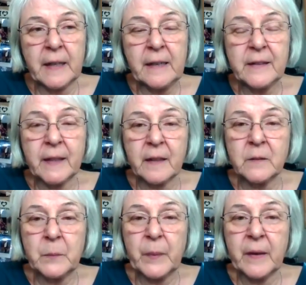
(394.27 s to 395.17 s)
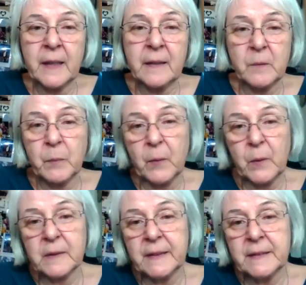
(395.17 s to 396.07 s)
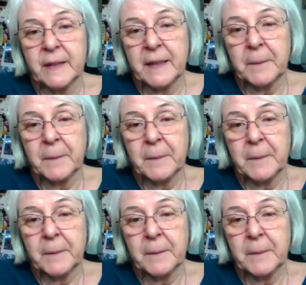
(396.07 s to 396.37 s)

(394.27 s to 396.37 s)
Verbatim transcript: 82nd and Pine in Portland.